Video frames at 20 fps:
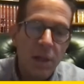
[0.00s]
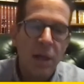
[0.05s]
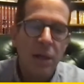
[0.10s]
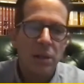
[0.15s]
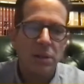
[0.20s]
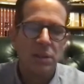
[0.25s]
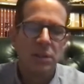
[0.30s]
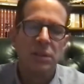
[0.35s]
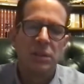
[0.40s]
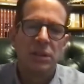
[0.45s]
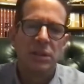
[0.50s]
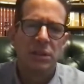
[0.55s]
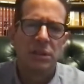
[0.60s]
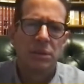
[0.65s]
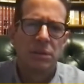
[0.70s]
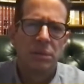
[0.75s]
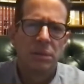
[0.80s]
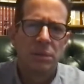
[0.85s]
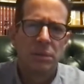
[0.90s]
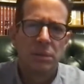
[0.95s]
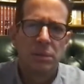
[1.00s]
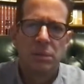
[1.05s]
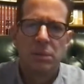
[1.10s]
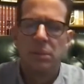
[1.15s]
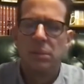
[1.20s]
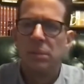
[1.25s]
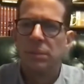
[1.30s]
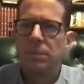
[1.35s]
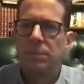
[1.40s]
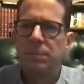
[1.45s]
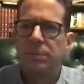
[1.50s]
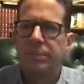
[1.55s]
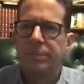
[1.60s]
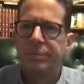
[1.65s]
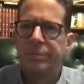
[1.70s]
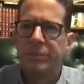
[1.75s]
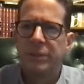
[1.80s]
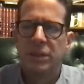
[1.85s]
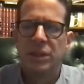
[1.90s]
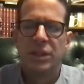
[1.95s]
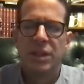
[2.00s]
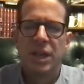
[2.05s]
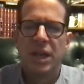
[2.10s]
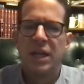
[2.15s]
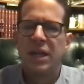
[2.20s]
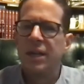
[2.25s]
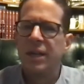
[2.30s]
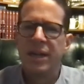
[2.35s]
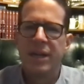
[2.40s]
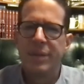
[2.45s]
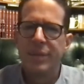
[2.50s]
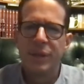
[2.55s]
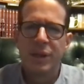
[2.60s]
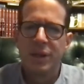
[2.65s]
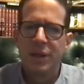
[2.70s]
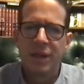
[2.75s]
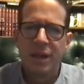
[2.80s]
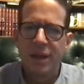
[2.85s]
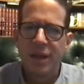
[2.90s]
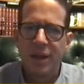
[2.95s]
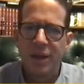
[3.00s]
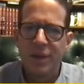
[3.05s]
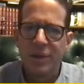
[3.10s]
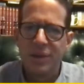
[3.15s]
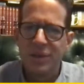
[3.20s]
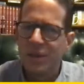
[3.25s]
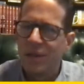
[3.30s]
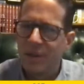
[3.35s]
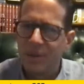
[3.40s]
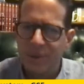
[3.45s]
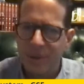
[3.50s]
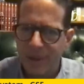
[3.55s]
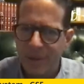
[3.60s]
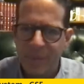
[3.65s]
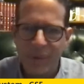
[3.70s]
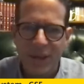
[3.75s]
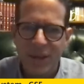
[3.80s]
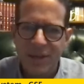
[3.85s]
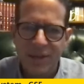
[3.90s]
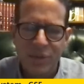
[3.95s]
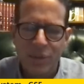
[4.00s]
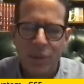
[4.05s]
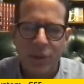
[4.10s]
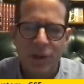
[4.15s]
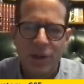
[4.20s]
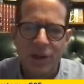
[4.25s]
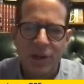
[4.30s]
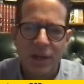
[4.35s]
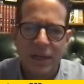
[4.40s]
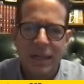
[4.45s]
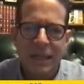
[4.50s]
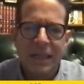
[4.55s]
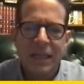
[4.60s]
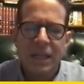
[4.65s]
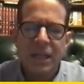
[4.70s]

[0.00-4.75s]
And they're like, well, there's $980 million to go. So get back to work.